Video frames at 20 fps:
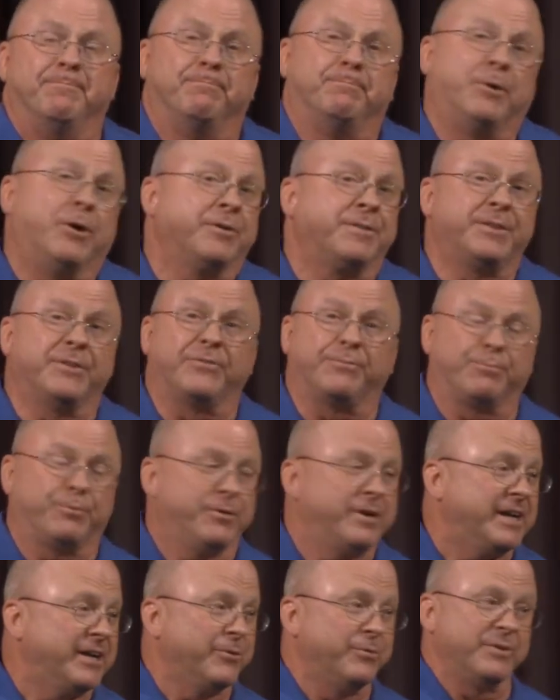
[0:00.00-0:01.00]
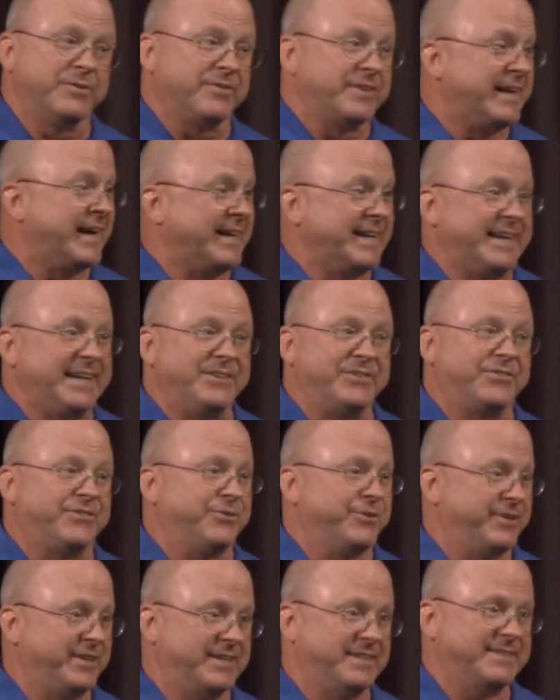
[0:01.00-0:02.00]
Martha's prayer was not
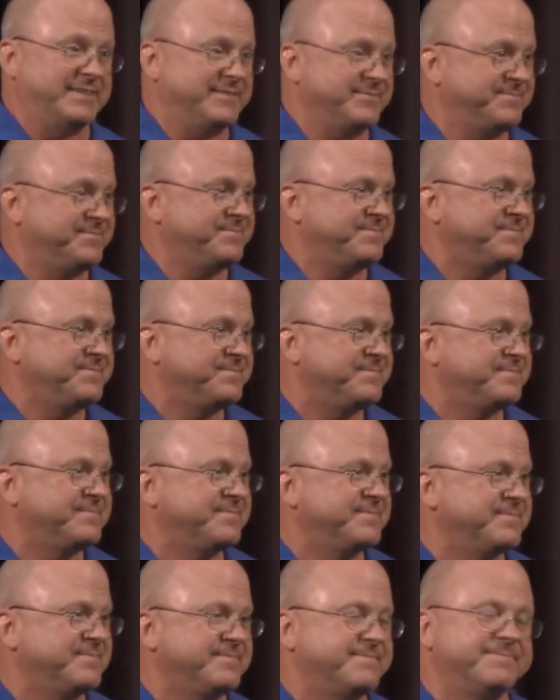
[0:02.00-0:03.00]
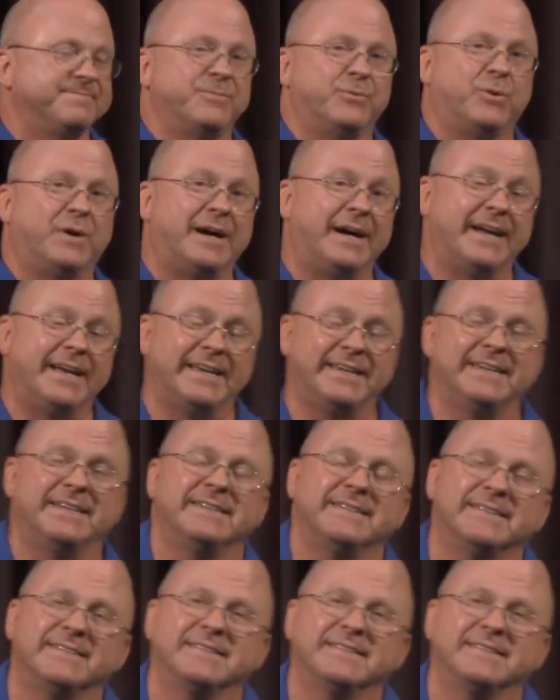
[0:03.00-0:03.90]
answered. Why?